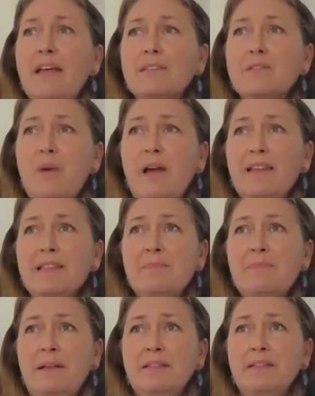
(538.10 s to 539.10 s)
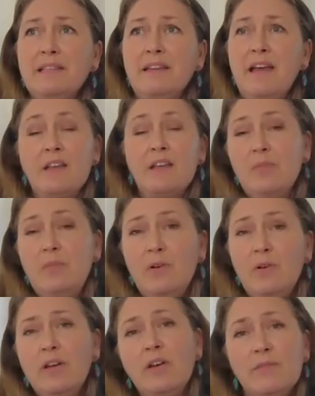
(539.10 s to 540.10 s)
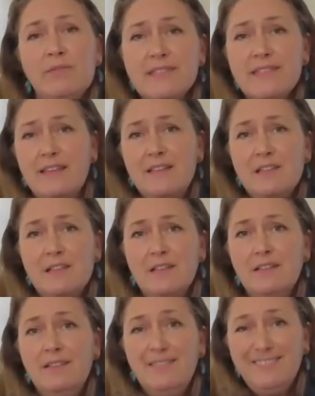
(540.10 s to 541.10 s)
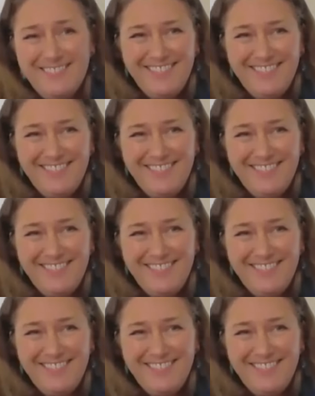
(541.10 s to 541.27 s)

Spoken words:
as well as building a community conversation